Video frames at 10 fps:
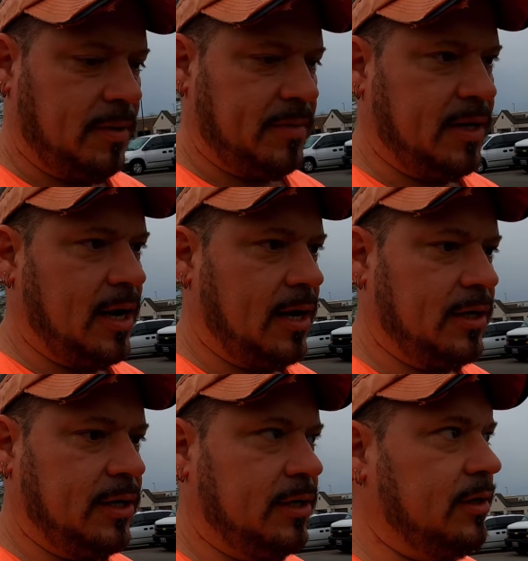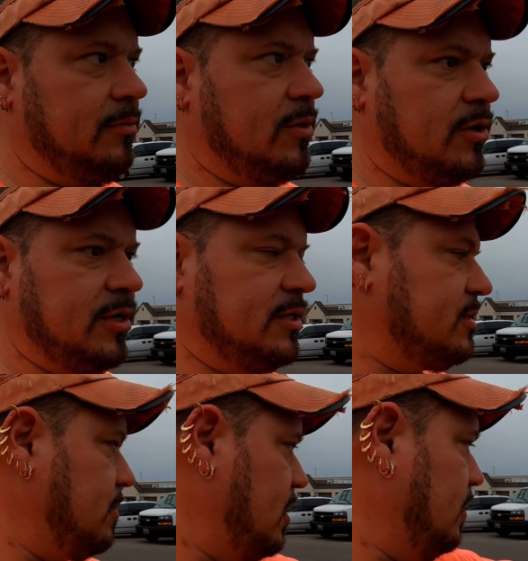Let me get out of here and we're gonna
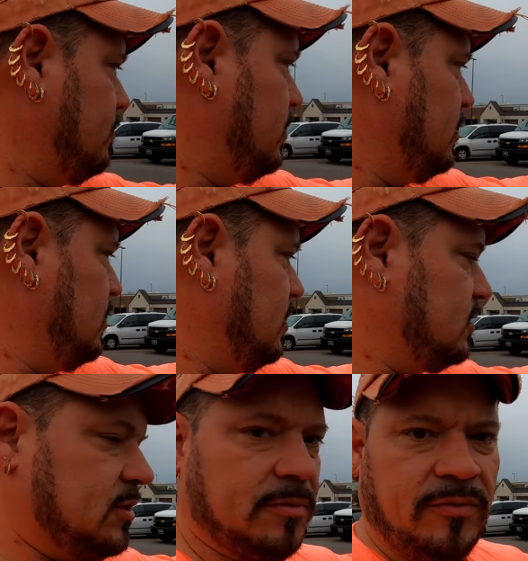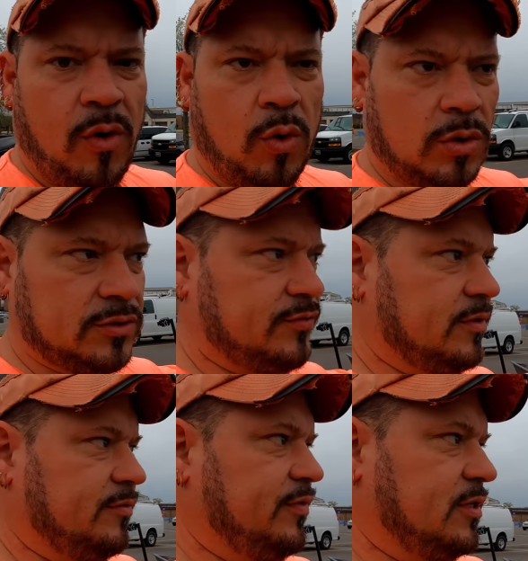get some um, some oars
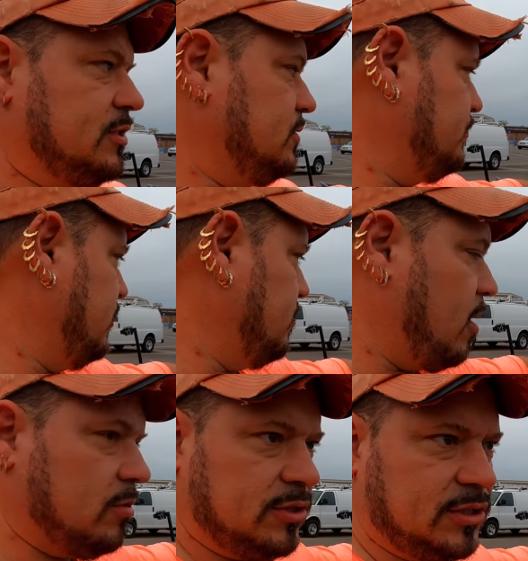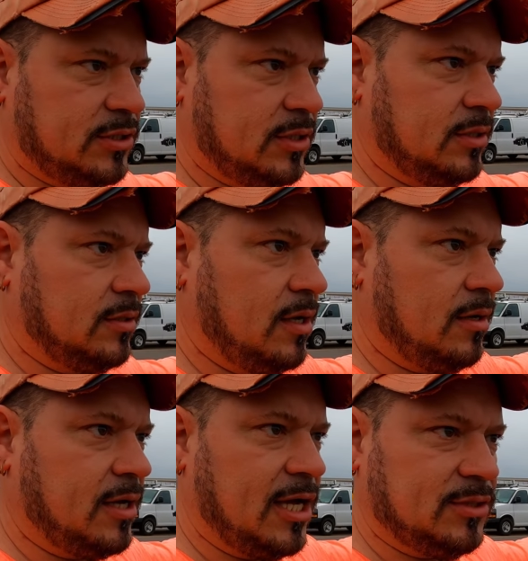for the fish for the boat just in
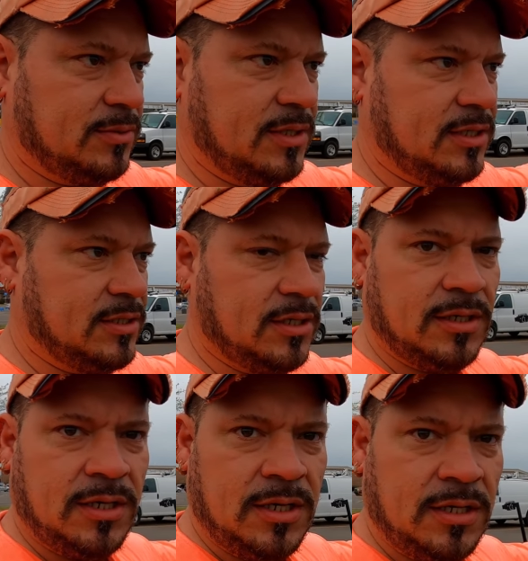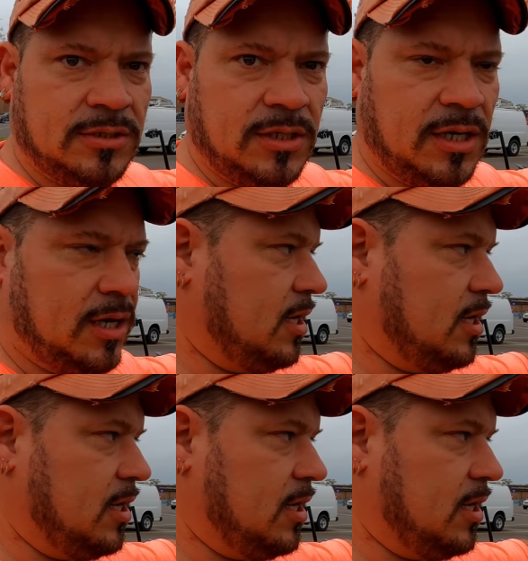uh, case we need to to